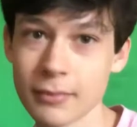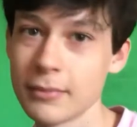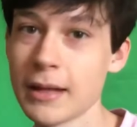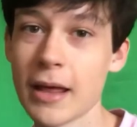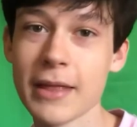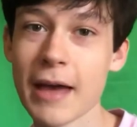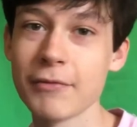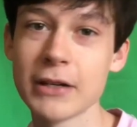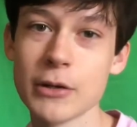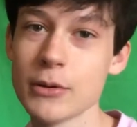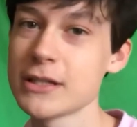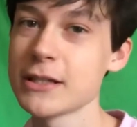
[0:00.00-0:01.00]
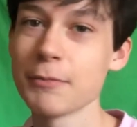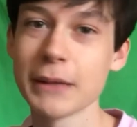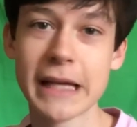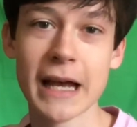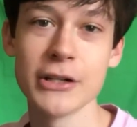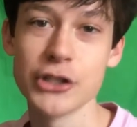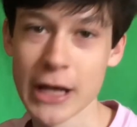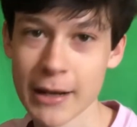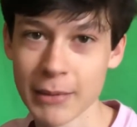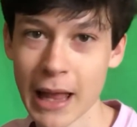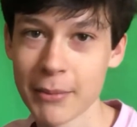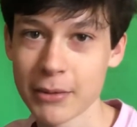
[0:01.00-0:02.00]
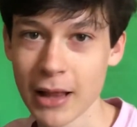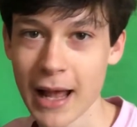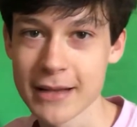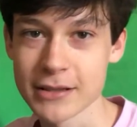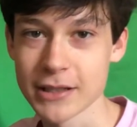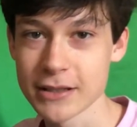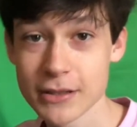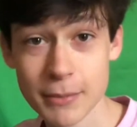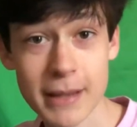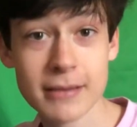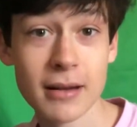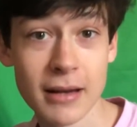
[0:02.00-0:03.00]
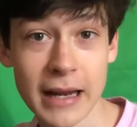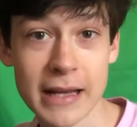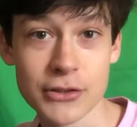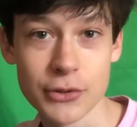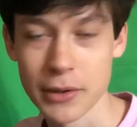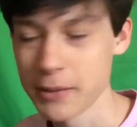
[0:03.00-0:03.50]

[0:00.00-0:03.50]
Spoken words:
Now that video is simply a Jamlab classic, cemented in history,